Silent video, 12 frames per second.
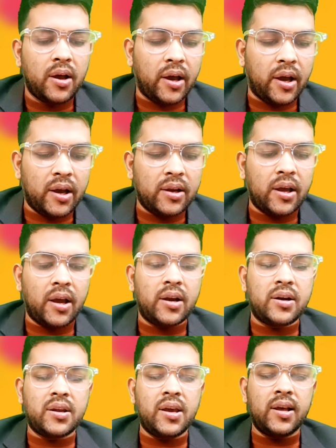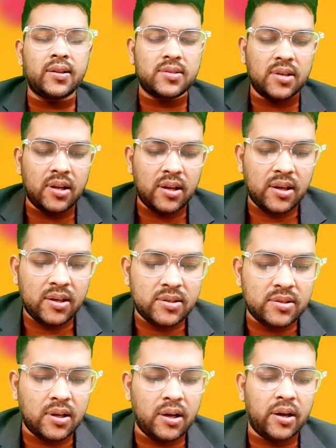and NTA answer
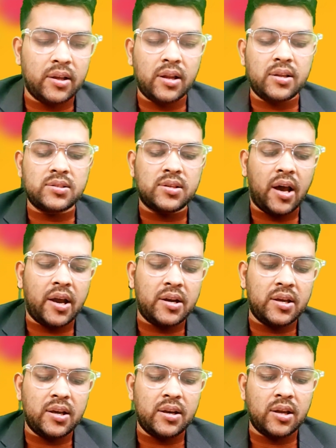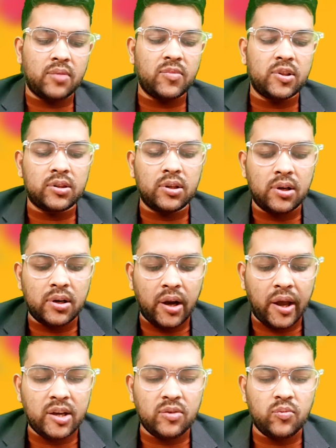is that is ID ending with
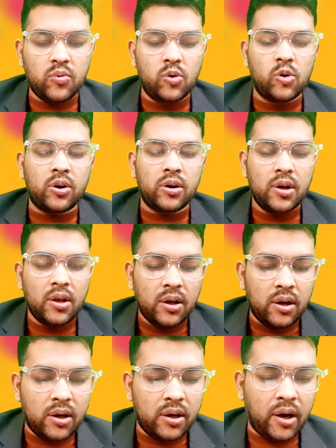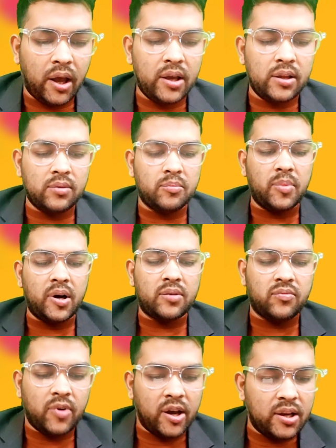949,
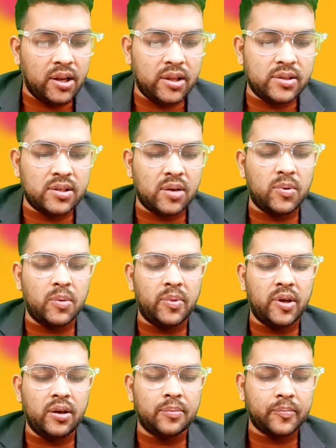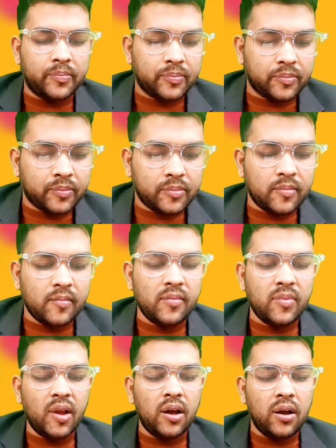but final answer will be
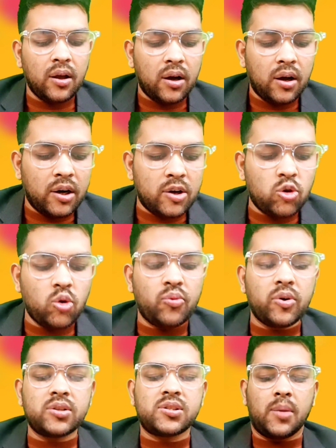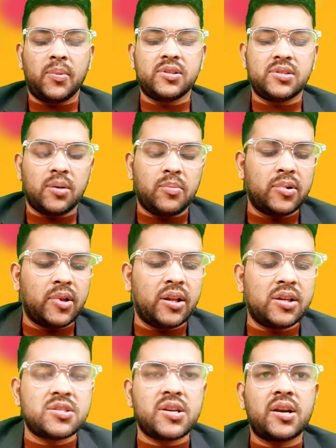2477, and
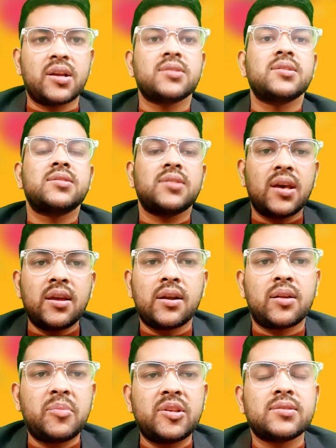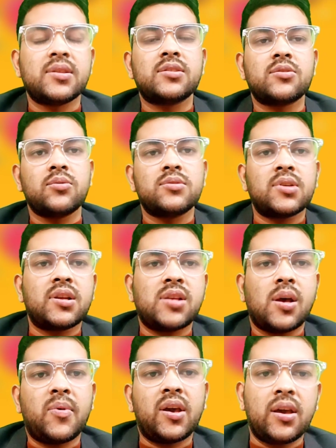the status is error, means this question is
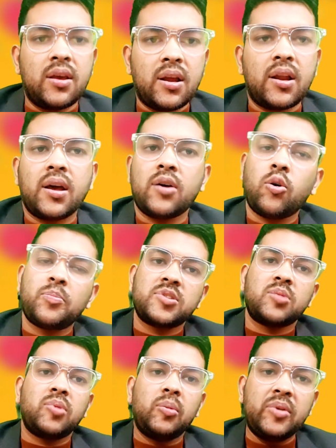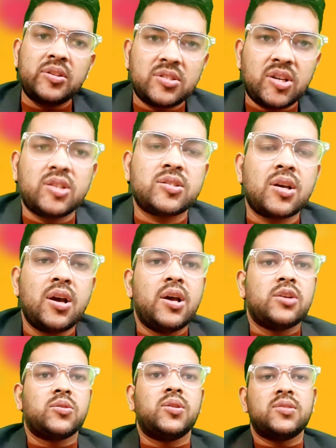having error. The option will be changed,
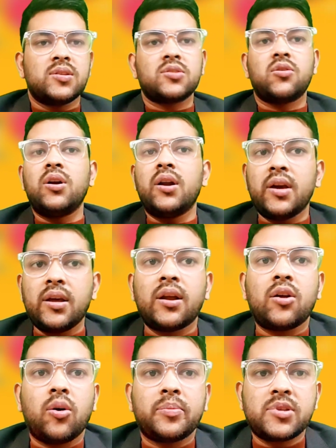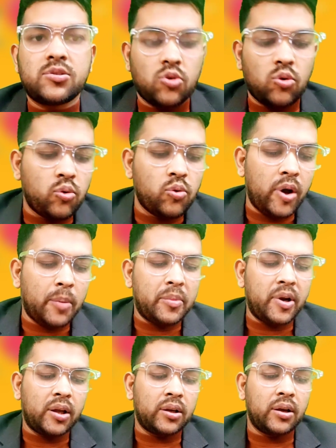so this is called error option. So who have
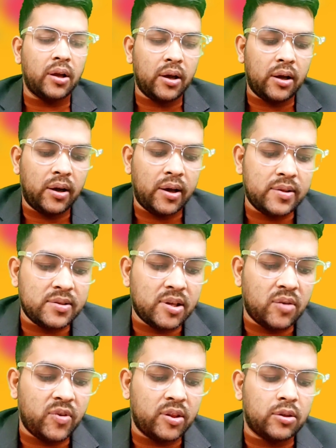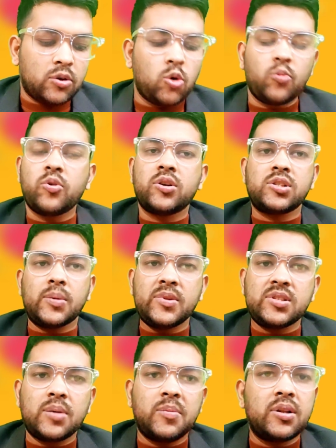done answer with
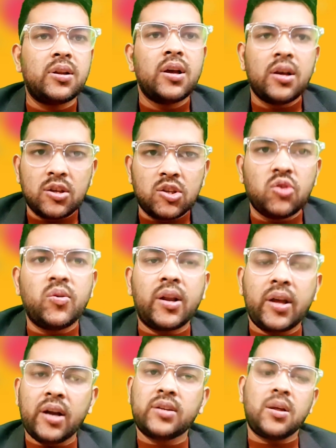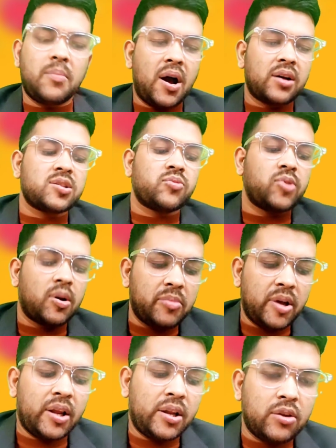2477, you will get the marks. If you have
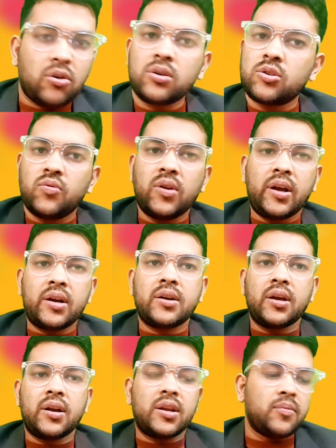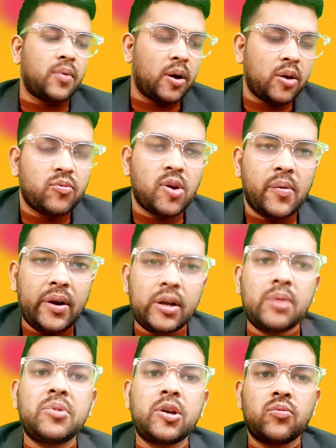done any wrong, you will get negative. If you haven't
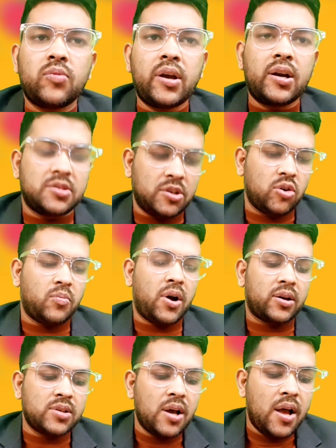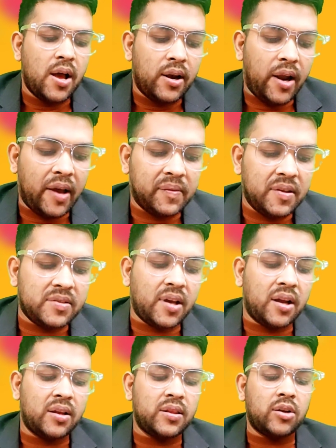attempted, you will get 0 marks. Like this,
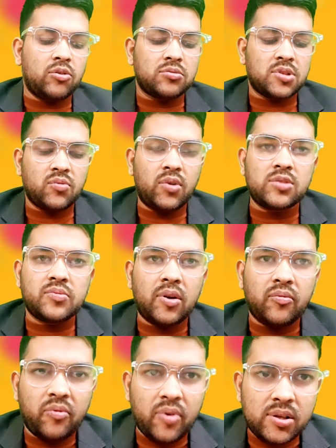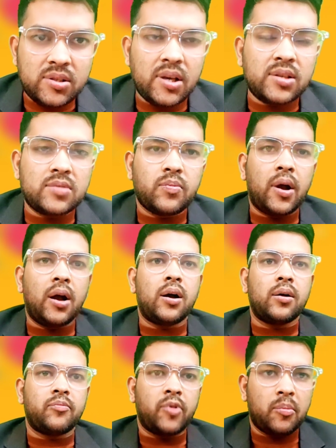another question was from physics,
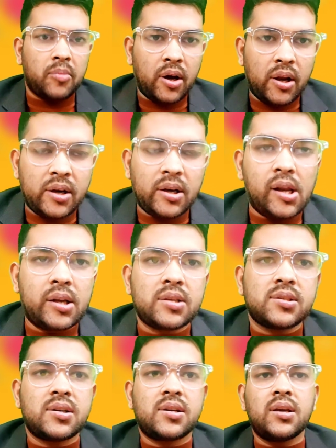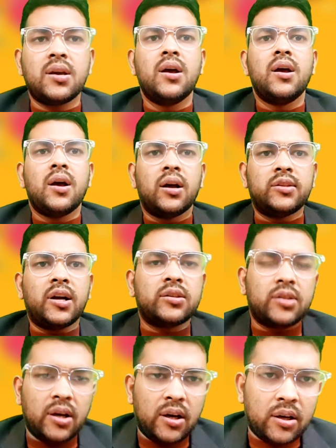from current electricity. That
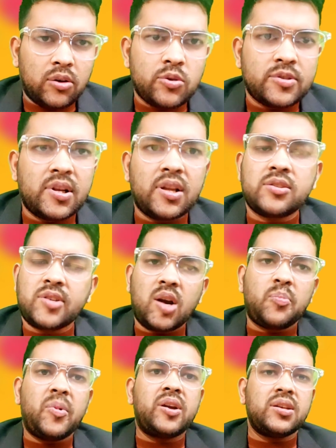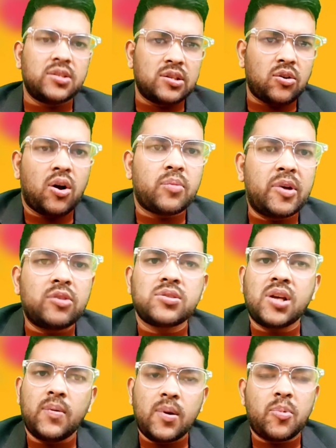question statement is wrong because
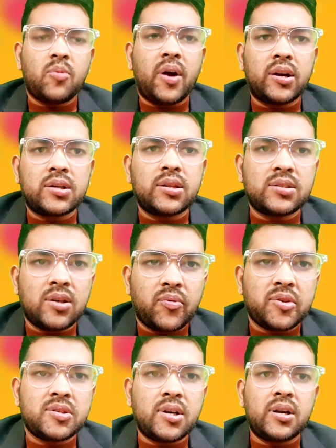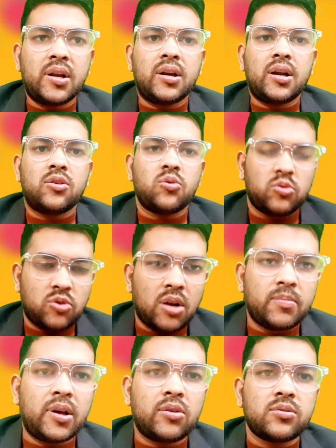they haven't provided the sufficient data to
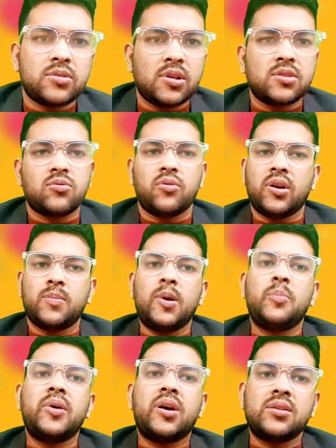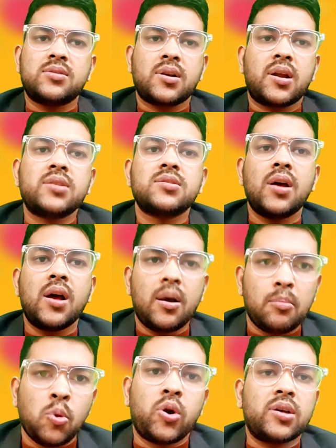solve the question, so it will be considered as
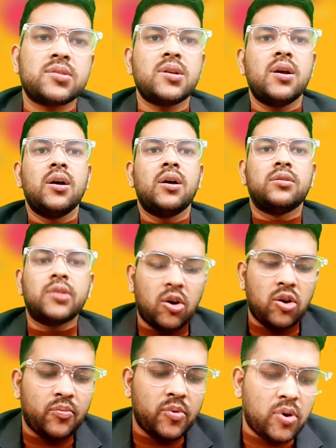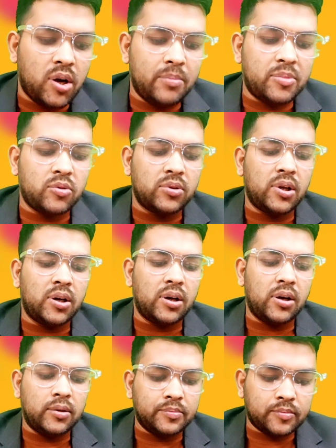bonus. Now if you come to
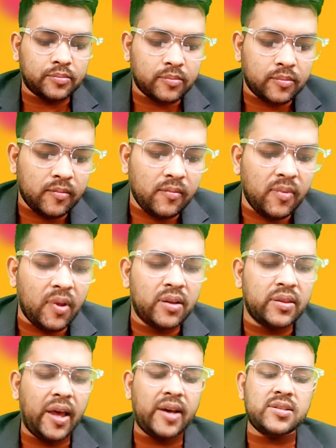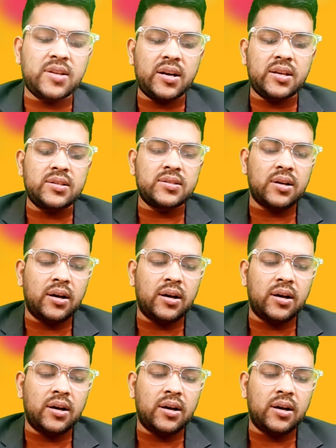the next, that is